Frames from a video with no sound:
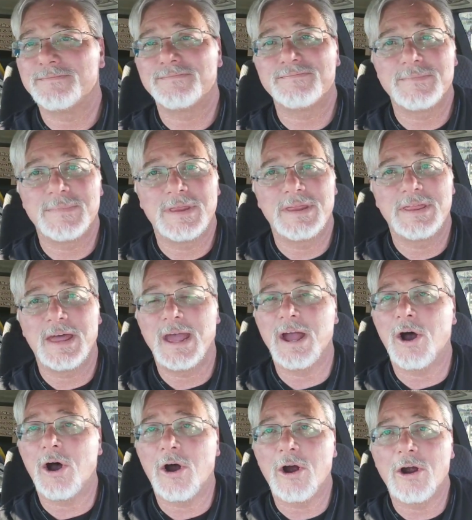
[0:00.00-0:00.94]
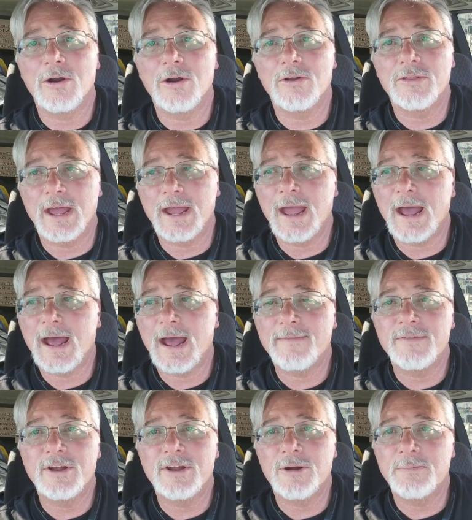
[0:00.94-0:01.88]
they are they have
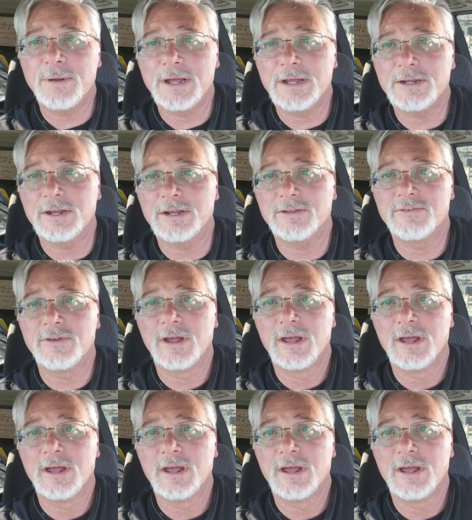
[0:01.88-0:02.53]
their opinions.